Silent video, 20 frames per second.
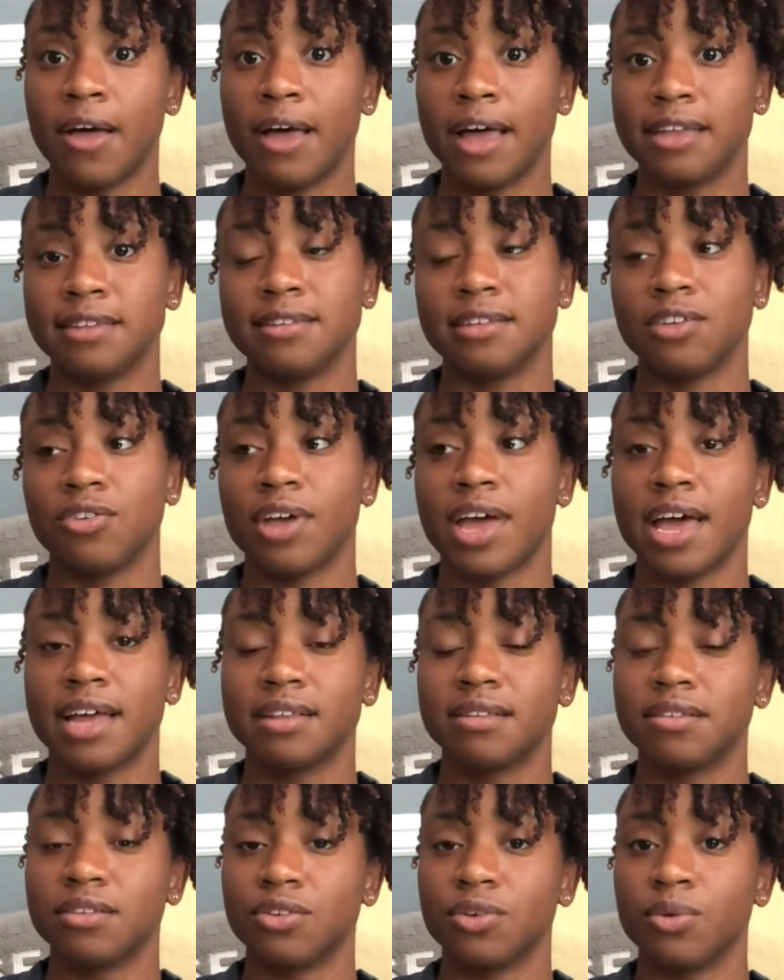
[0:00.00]
I still had
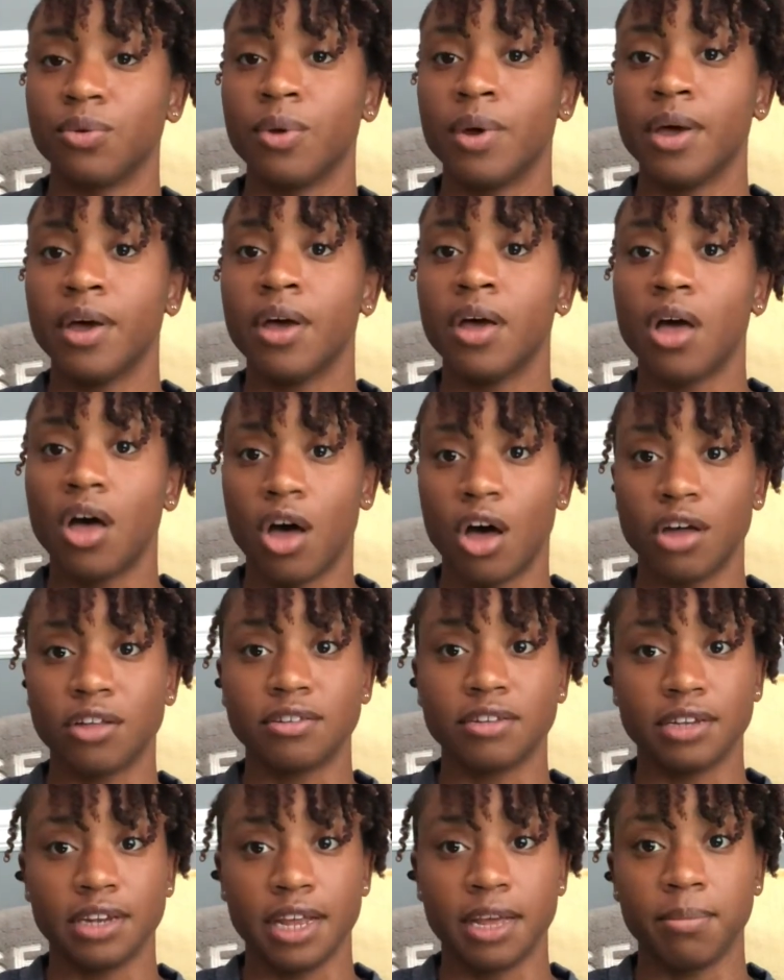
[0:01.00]
to
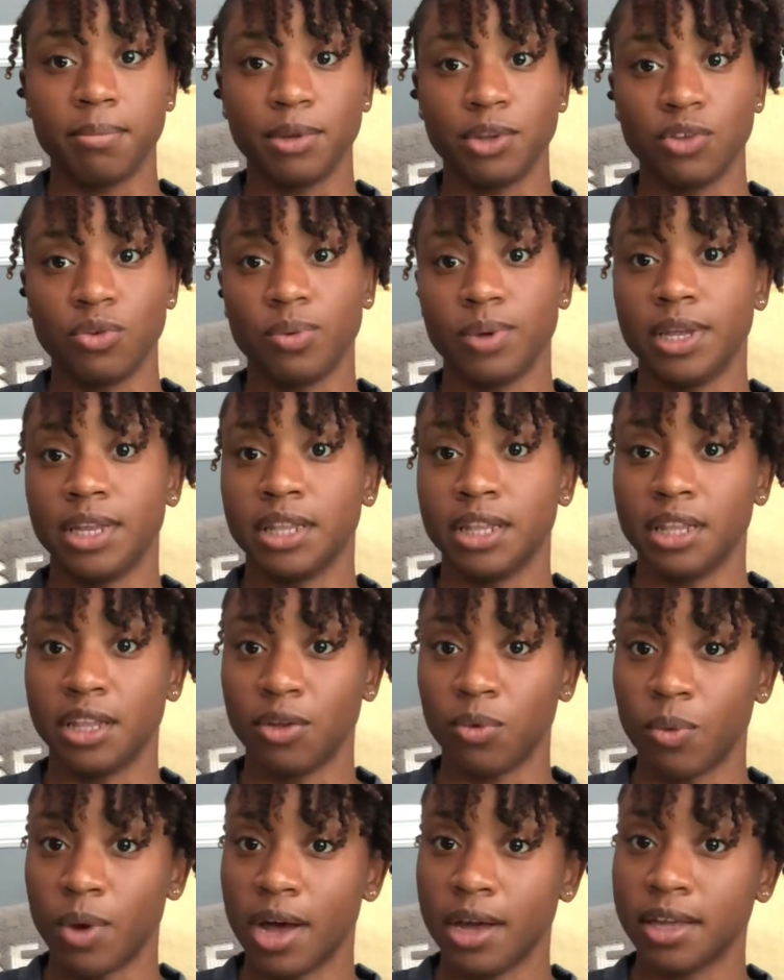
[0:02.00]
alternate between the
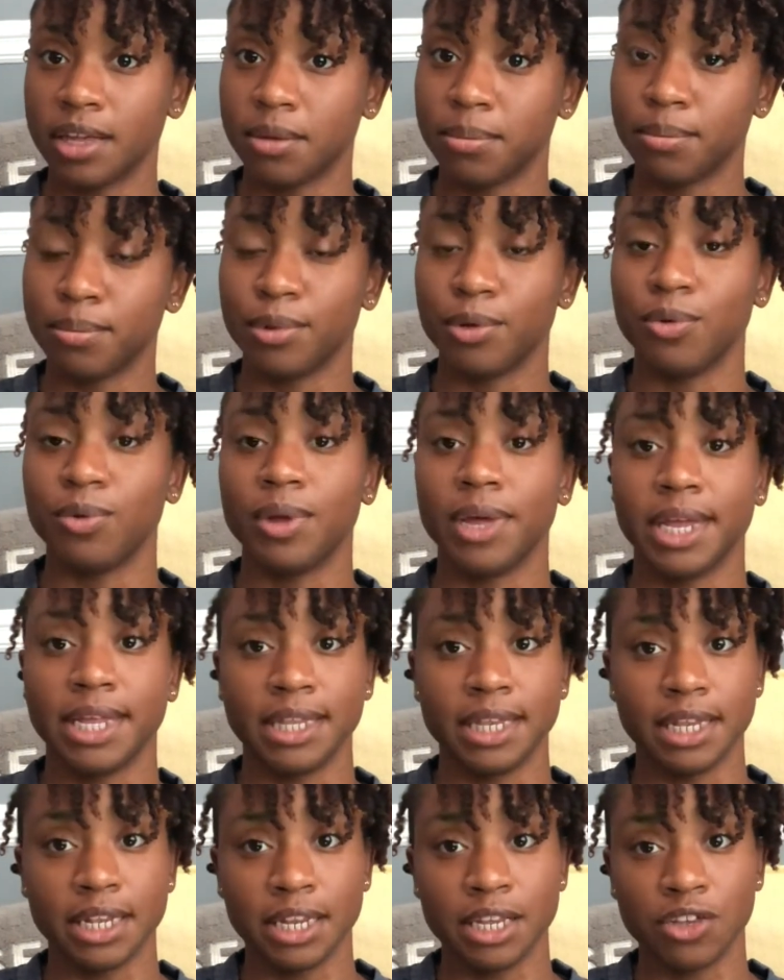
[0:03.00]
walking boot and
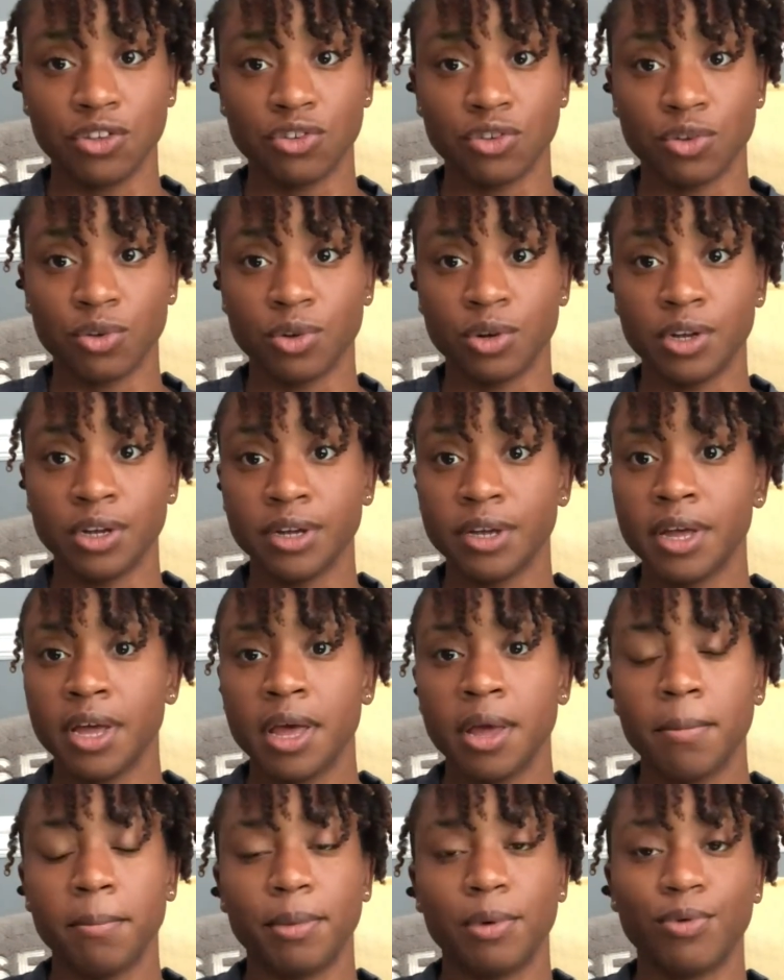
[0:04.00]
the knee scooter,
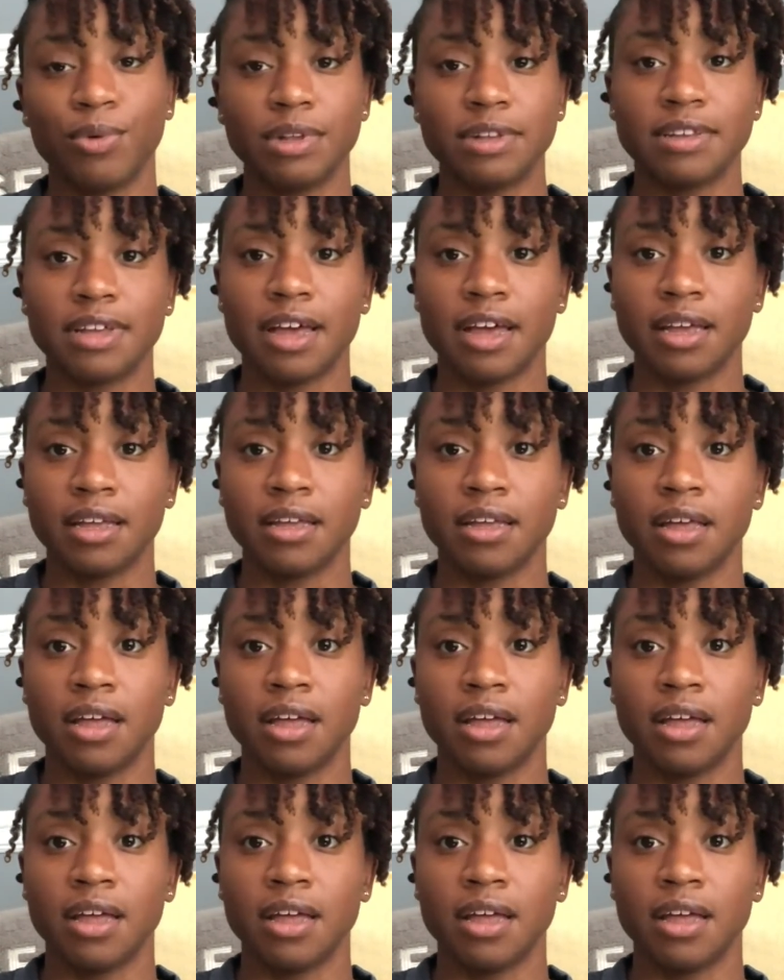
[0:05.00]
but once I